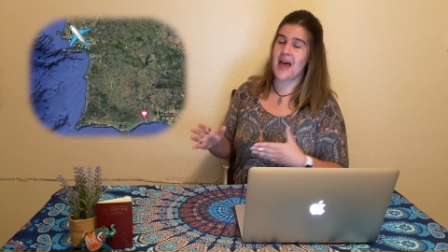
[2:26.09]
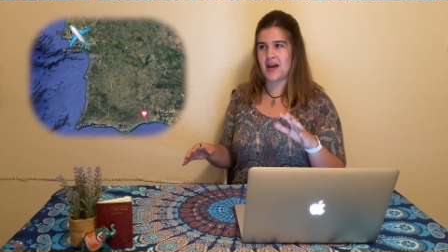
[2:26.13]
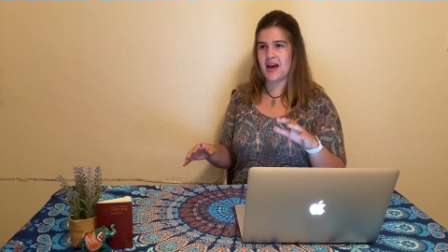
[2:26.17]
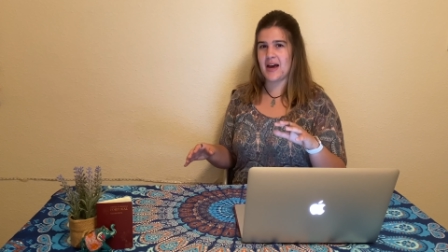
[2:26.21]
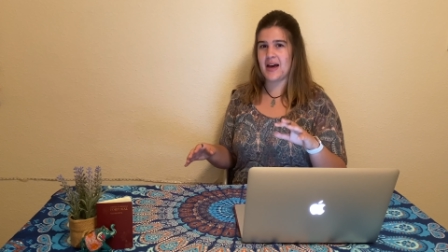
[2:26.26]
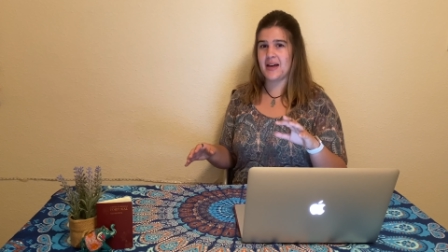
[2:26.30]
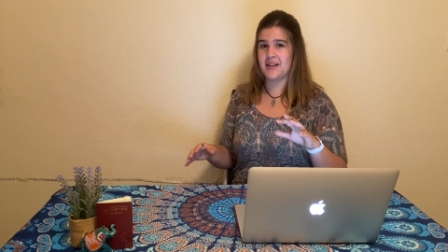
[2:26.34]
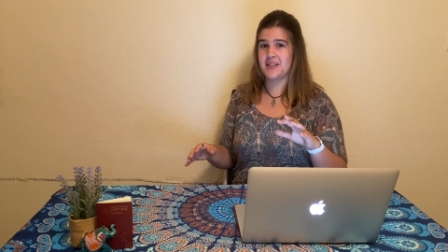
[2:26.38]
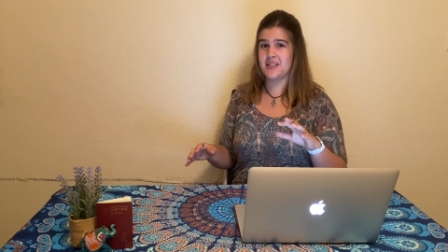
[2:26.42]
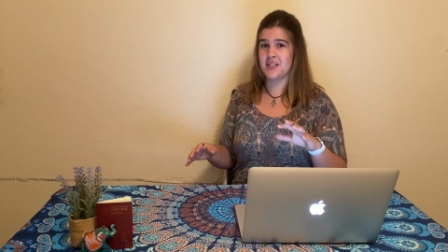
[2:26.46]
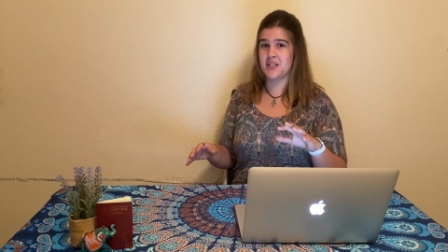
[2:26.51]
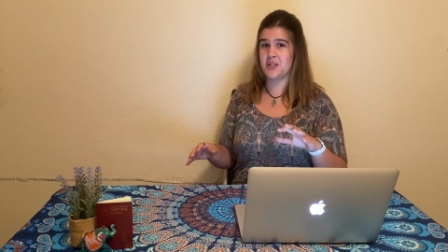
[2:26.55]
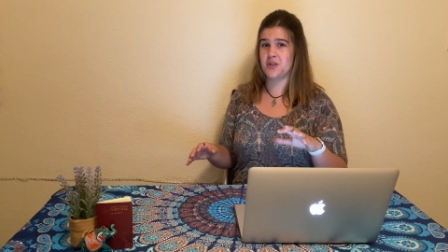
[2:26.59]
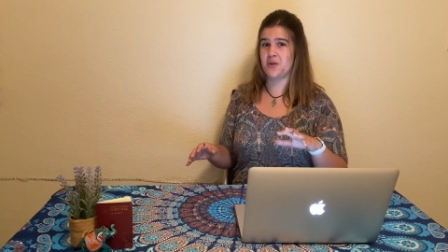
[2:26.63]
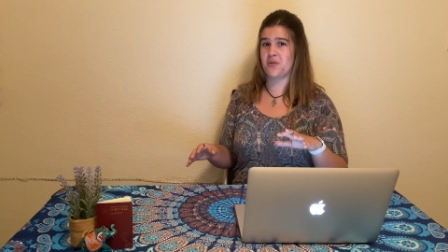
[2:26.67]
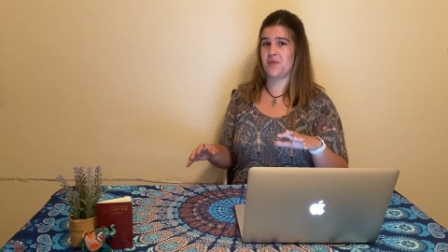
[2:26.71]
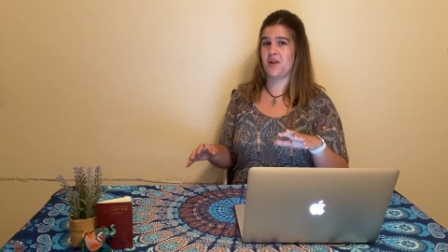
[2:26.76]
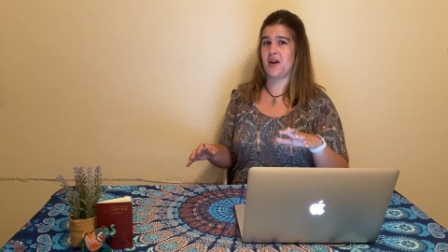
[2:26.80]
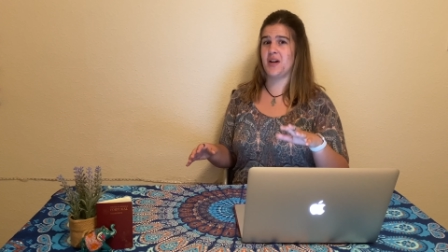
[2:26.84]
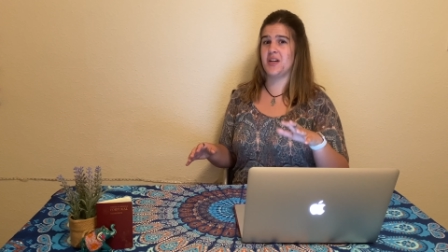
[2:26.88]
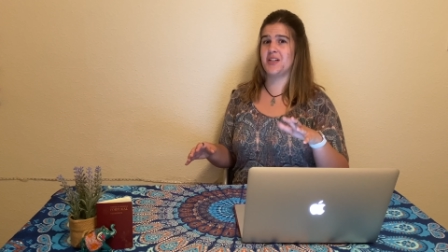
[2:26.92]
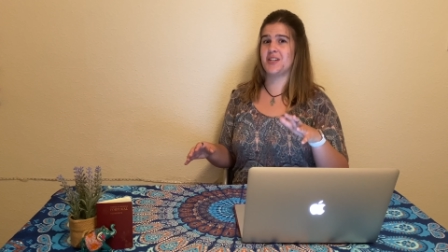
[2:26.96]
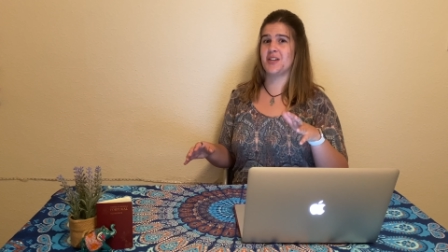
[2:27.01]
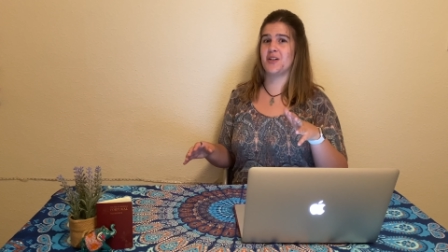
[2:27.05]
It had the
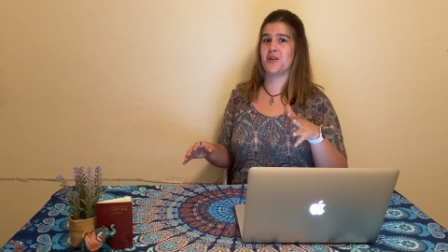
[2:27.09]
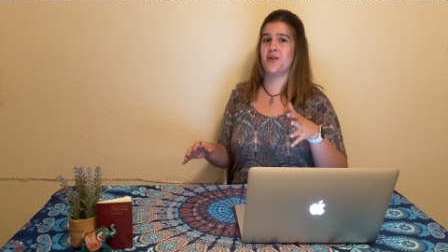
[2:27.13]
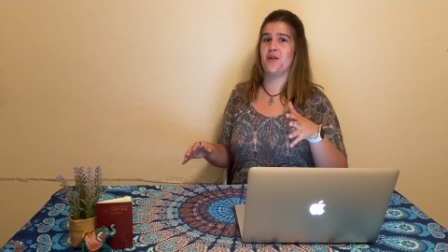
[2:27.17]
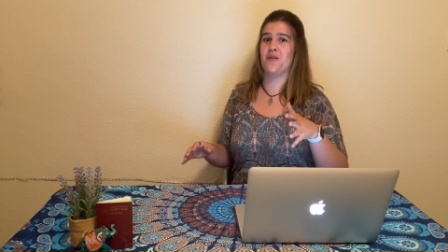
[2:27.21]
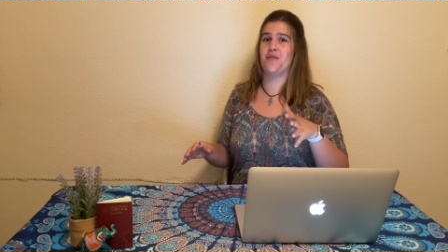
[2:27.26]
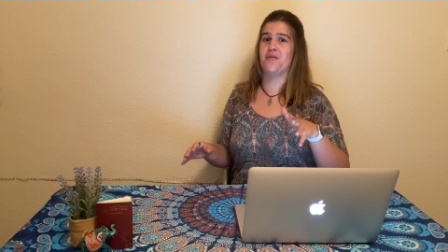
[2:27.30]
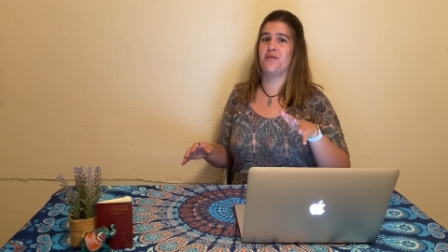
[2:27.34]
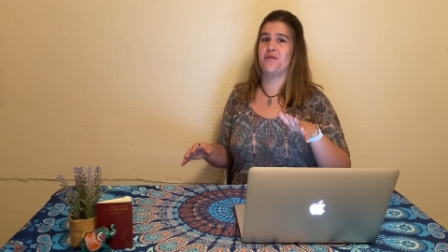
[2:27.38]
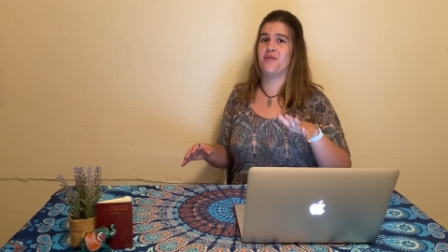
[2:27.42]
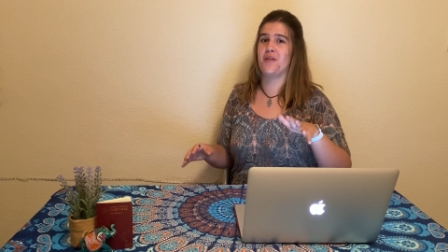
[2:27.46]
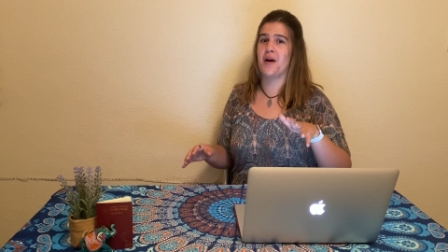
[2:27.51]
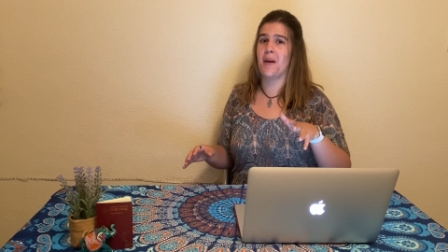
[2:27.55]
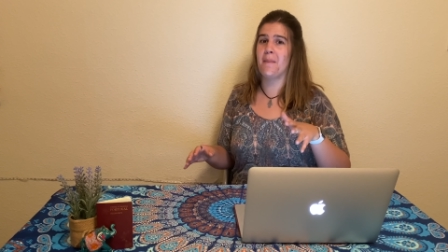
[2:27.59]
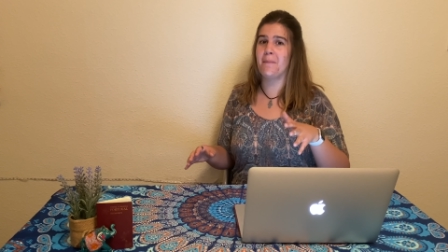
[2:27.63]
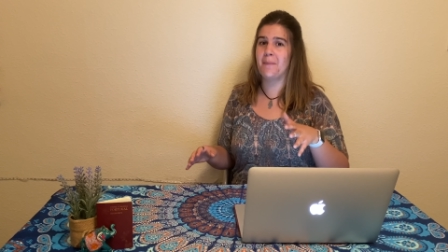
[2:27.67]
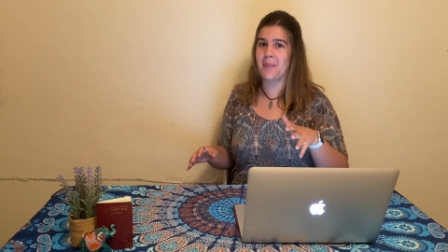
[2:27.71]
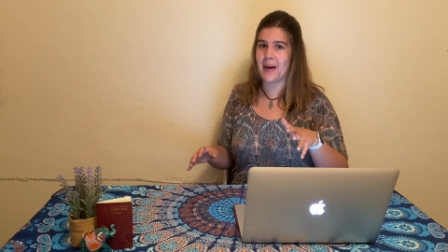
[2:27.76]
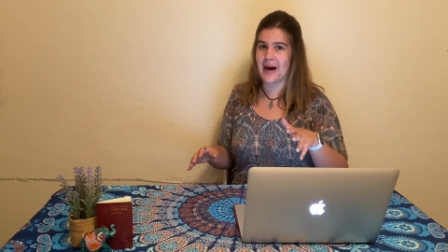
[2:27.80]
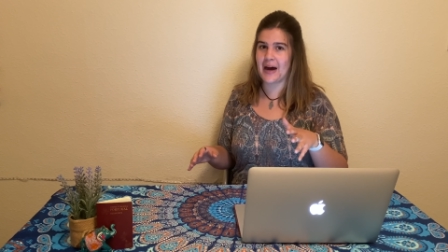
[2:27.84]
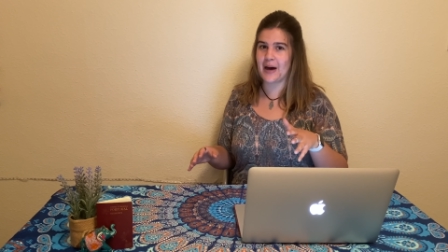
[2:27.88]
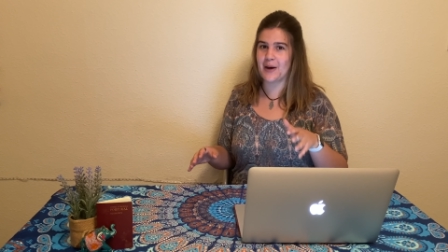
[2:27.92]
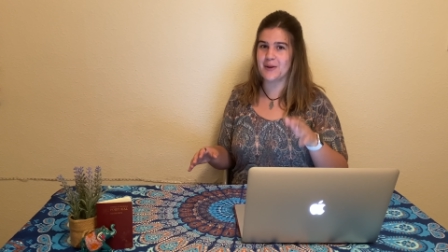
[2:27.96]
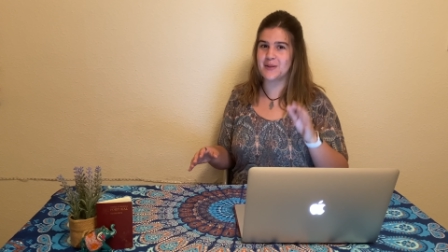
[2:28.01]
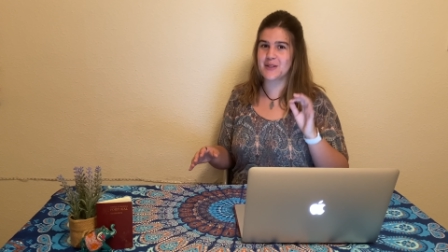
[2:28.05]
duration of
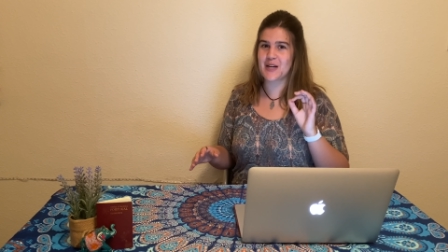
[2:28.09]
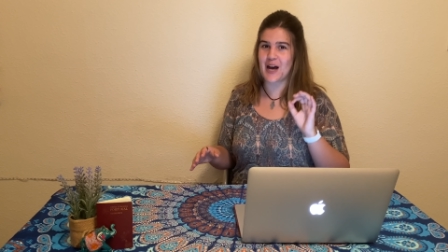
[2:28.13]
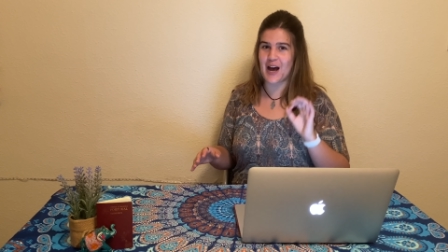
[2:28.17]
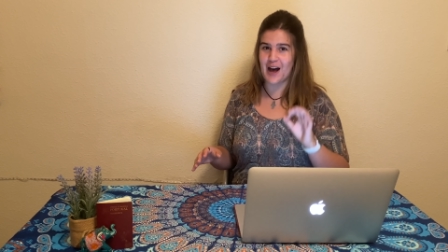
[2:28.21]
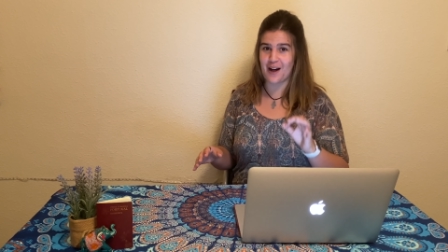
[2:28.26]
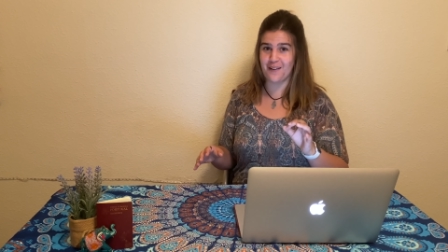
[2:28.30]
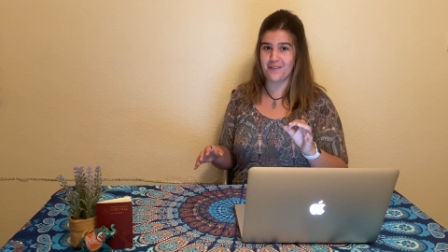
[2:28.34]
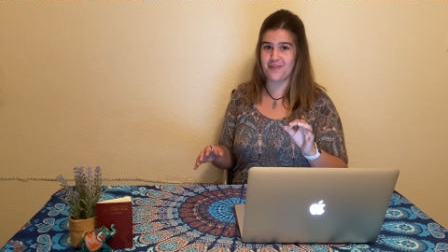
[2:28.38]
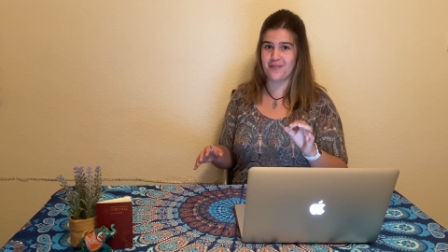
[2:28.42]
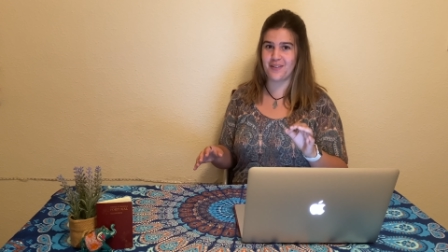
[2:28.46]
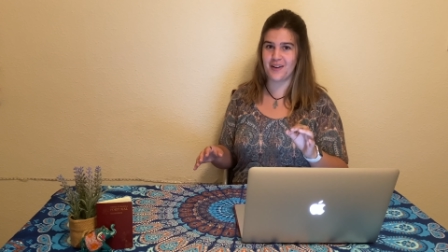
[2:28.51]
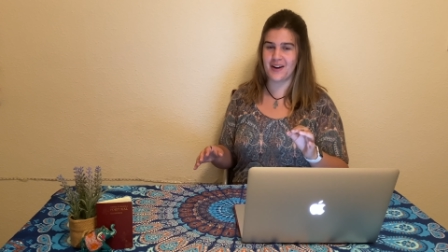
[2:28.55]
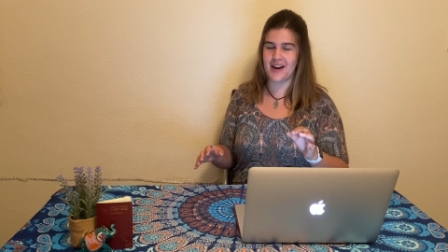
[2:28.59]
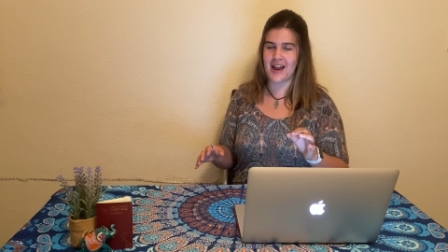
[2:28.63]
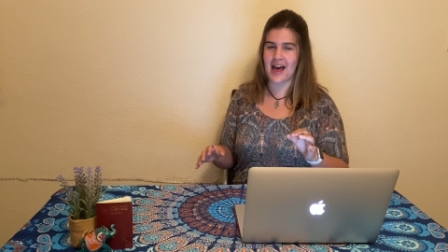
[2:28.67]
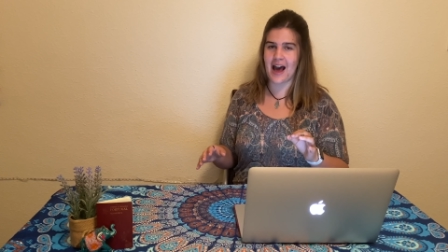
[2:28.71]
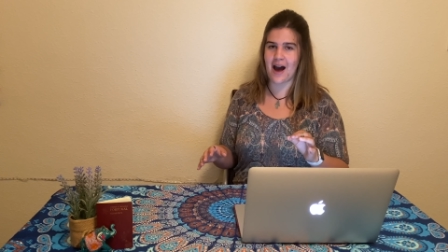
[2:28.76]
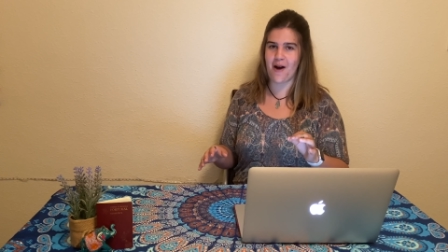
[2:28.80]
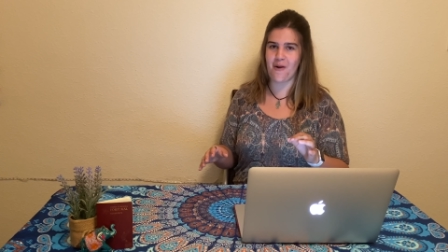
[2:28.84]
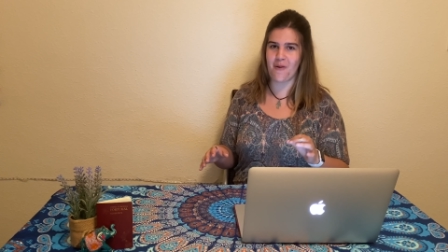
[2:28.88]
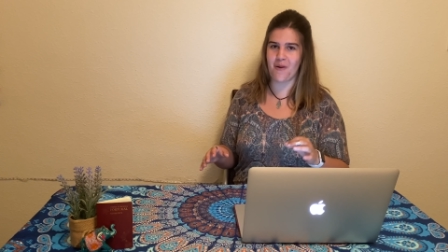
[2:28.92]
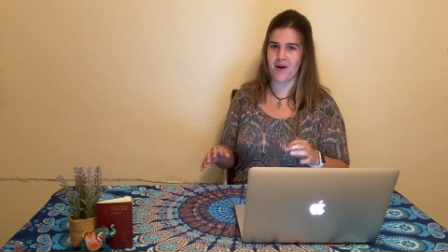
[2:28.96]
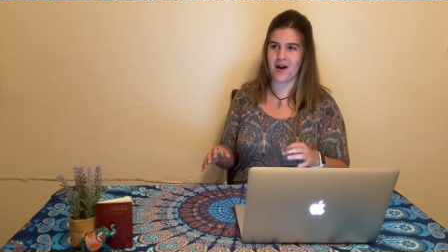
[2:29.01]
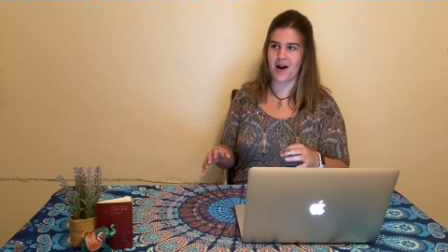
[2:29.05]
about half an
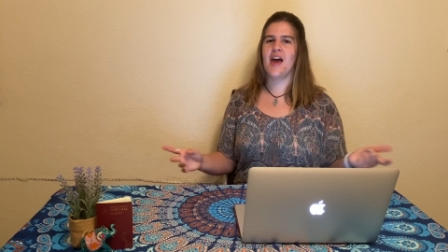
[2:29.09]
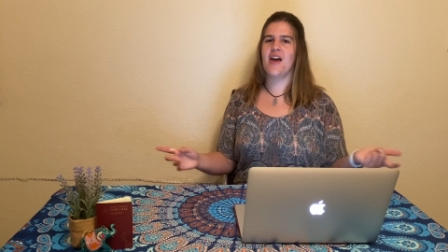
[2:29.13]
hour.